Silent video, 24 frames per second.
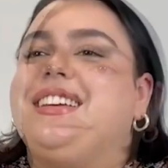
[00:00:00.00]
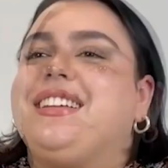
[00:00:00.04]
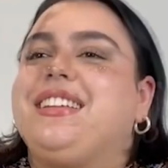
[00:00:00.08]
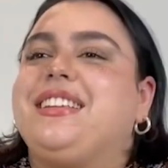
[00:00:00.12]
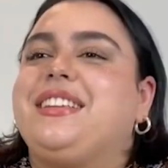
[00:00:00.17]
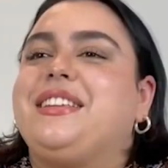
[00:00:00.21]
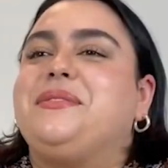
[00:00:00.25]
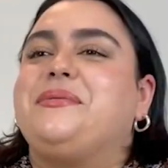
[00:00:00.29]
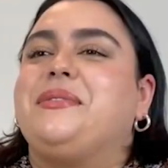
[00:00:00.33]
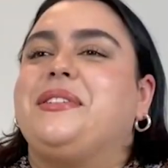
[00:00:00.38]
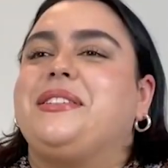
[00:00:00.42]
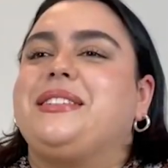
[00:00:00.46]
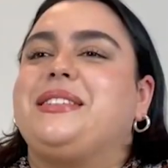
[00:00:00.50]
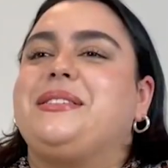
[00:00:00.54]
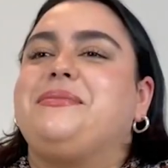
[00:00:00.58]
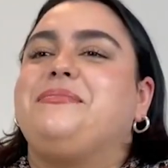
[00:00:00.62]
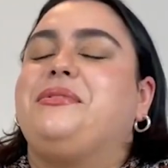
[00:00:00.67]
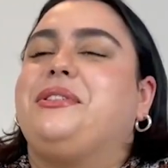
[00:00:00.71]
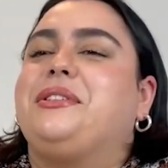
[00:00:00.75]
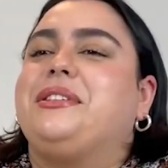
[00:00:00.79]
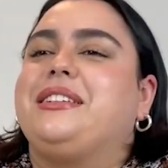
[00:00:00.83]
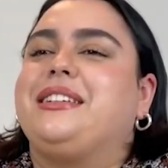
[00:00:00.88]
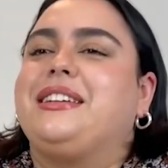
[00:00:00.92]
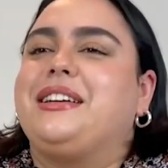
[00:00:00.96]
The most
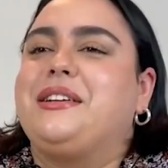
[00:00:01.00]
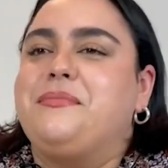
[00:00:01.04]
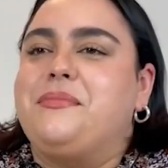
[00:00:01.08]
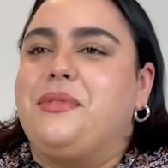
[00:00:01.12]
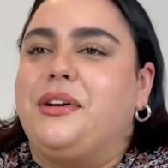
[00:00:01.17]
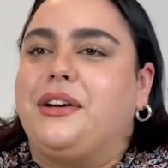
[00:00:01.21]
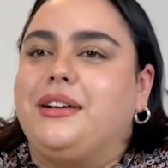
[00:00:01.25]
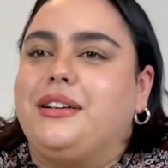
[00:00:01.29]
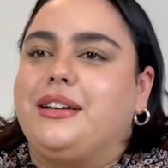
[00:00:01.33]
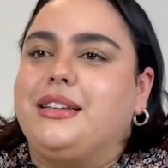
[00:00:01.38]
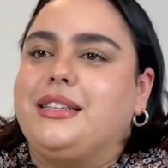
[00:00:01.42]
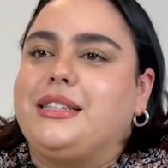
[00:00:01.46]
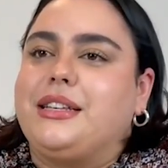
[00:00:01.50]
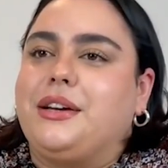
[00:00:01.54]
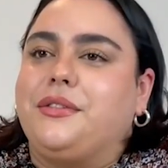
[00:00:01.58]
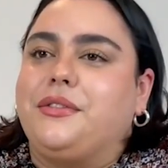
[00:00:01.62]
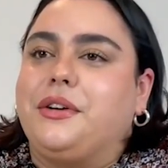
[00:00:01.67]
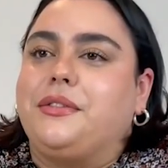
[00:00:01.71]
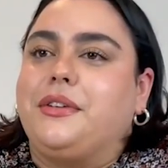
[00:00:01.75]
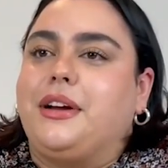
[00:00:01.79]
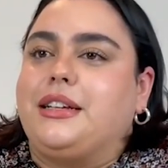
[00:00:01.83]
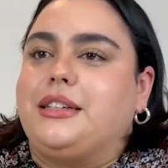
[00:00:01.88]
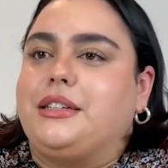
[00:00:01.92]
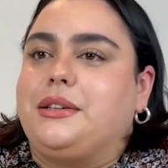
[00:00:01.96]
important components of a
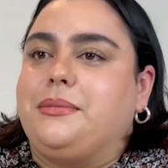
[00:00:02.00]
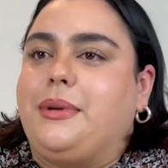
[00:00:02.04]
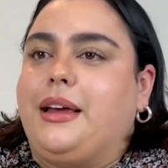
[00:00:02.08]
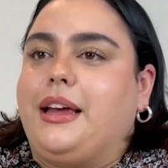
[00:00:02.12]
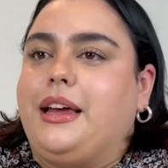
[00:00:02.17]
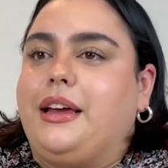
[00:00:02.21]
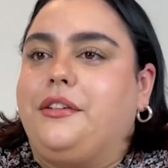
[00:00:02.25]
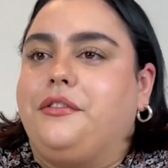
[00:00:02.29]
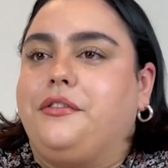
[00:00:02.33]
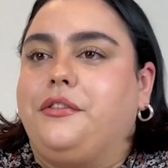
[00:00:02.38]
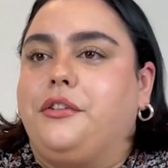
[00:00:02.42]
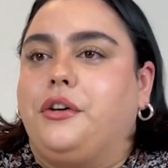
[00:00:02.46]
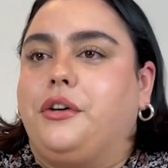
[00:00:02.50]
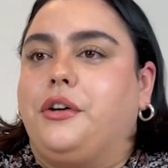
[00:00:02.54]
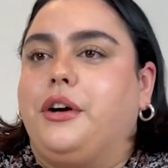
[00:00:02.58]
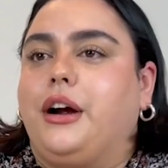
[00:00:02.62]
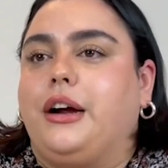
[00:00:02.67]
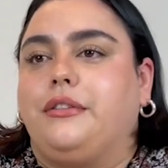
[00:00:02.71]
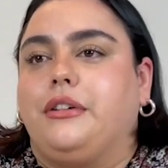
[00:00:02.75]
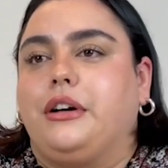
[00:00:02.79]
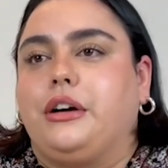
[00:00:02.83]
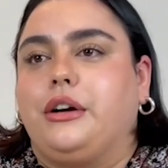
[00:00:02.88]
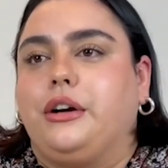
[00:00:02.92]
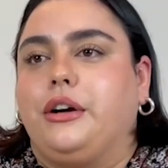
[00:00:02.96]
resume for a
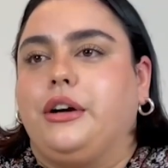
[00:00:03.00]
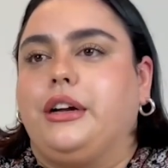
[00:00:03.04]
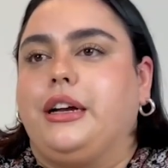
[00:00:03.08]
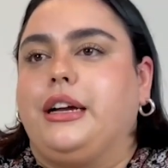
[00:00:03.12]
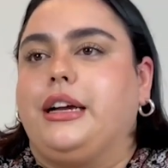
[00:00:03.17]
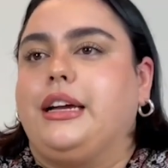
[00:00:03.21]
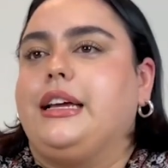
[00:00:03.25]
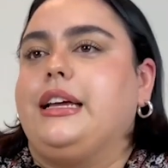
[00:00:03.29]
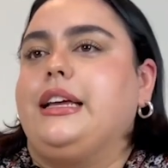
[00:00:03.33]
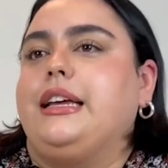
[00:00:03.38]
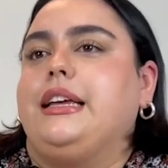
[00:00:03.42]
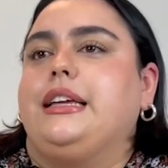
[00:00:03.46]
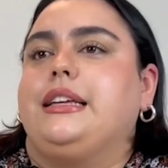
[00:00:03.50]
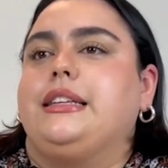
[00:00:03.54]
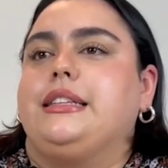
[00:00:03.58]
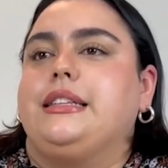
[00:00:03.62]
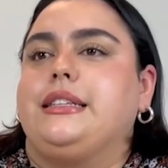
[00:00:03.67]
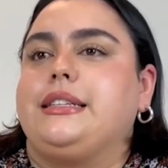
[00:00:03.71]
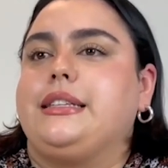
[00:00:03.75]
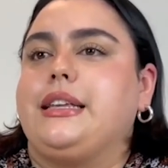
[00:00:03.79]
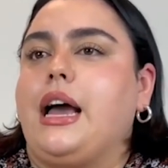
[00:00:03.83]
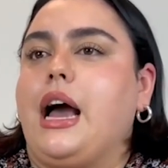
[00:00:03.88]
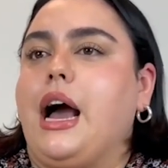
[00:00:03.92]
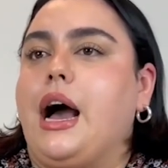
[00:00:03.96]
recruiter
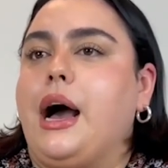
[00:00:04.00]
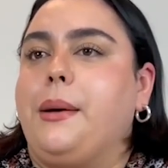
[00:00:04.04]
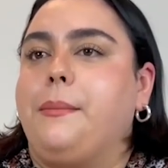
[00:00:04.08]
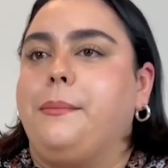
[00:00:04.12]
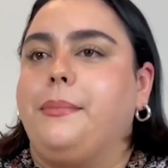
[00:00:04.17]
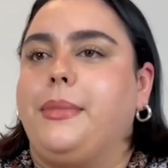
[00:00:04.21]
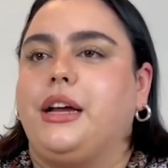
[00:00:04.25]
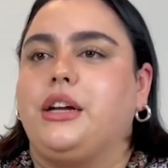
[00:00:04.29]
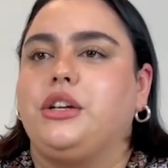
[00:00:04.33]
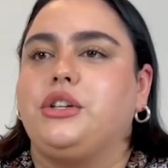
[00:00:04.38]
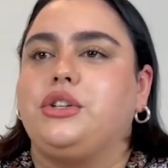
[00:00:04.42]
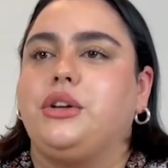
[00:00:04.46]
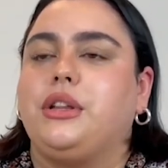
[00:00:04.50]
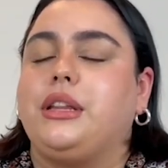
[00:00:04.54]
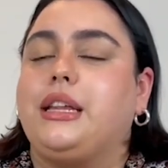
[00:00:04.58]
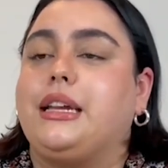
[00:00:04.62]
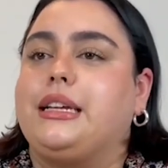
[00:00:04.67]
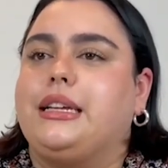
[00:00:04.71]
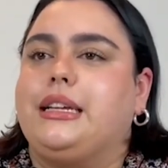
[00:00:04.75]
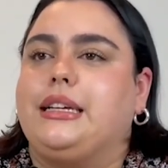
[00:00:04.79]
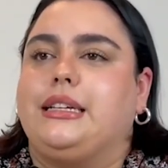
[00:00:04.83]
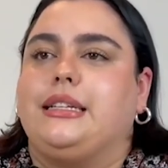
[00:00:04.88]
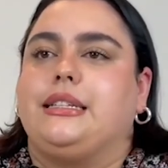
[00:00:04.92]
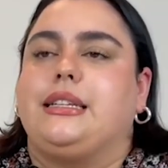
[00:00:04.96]
is making sure that
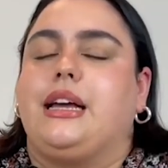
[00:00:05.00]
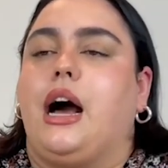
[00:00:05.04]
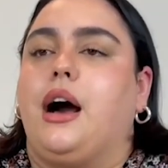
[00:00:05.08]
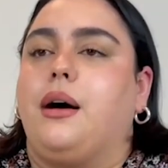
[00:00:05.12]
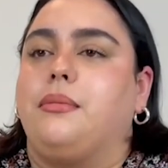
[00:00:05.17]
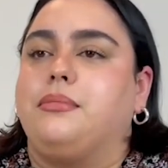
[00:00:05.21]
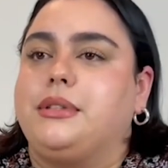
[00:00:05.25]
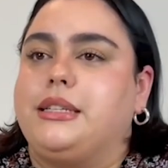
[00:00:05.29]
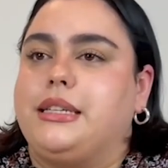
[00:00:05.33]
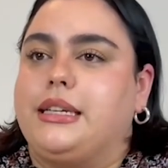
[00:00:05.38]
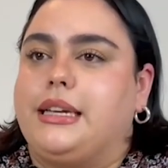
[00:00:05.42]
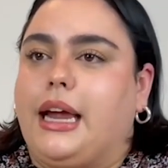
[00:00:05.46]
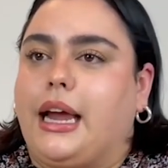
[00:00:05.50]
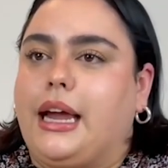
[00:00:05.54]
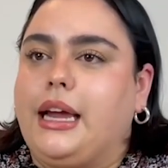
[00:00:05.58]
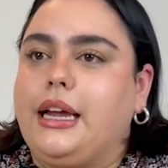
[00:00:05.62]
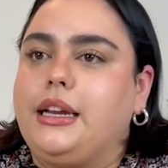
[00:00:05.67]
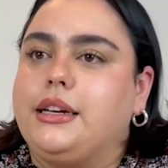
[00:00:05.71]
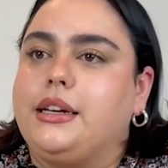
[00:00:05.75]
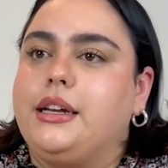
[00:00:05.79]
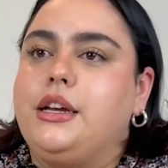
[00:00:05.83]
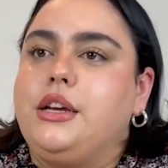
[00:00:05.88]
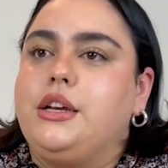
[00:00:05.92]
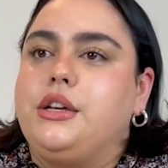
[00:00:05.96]
it is up to
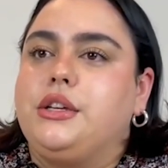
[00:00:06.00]
date.